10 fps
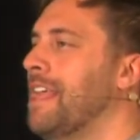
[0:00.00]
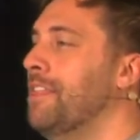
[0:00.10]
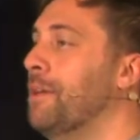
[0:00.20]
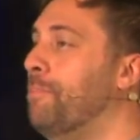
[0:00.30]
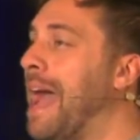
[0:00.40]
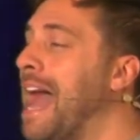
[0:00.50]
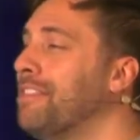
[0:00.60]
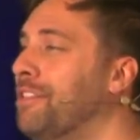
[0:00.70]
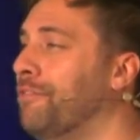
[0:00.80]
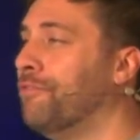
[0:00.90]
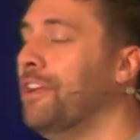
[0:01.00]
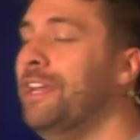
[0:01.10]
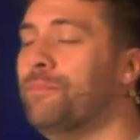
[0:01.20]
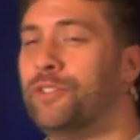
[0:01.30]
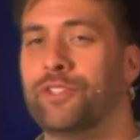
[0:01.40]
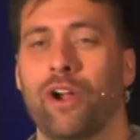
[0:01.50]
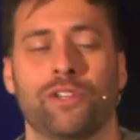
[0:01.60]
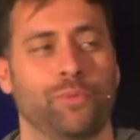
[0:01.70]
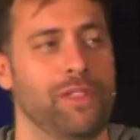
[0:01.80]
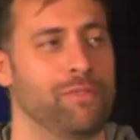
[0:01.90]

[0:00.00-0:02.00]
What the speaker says: The path to freedom starts with